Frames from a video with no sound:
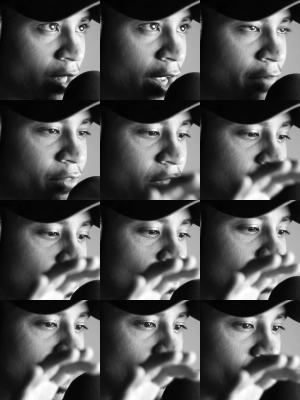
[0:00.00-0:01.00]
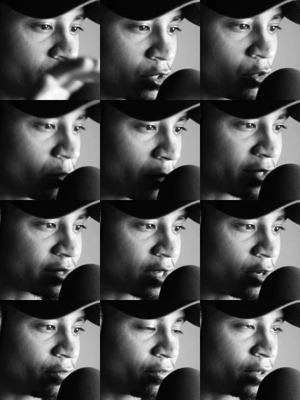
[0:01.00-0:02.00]
life. This is what I want to do in
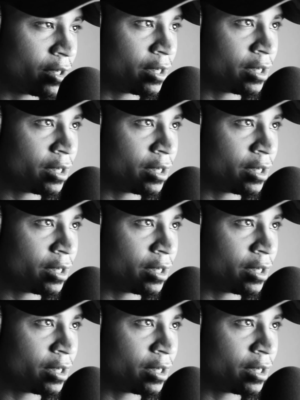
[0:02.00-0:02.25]
myself.